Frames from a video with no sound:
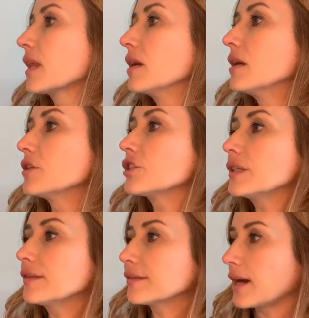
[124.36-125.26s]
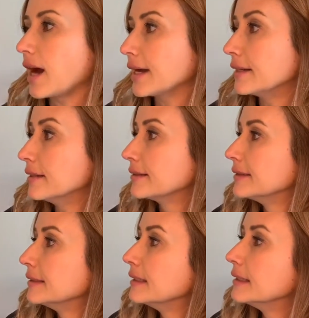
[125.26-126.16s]
She sighed.
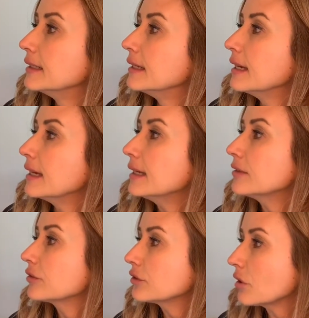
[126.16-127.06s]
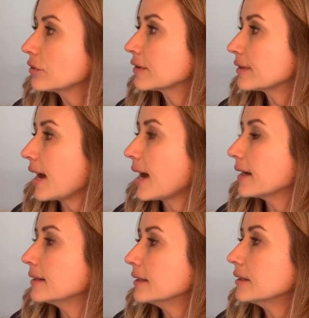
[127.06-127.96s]
"It is so
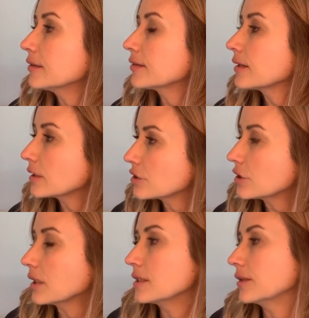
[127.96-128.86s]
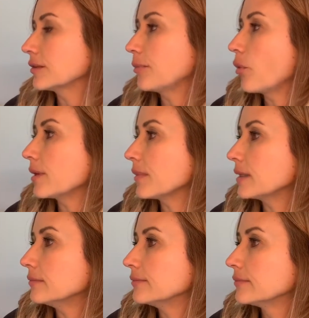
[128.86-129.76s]
sad. It is such a
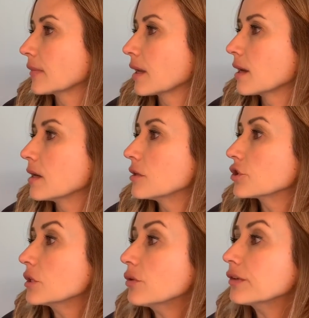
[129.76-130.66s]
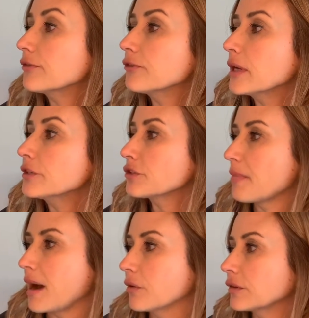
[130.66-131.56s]
disappointment." She was a French
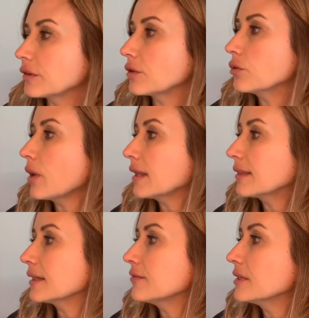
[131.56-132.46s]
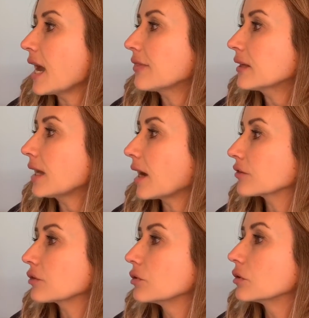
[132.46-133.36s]
mouse who had lived at the
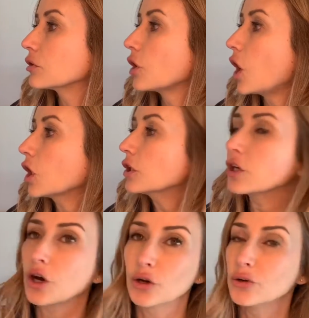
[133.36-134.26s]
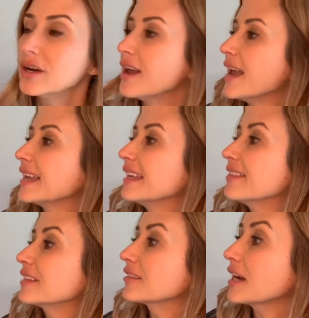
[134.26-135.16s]
castle long ago
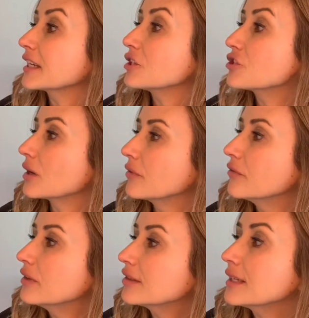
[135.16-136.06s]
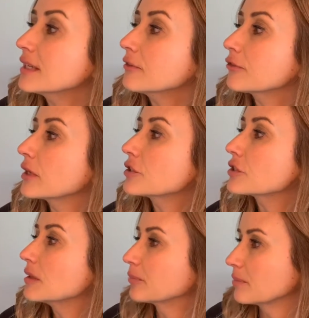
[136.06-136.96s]
in the luggage of a visiting
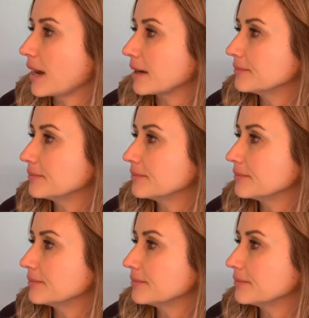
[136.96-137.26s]
French diplomat.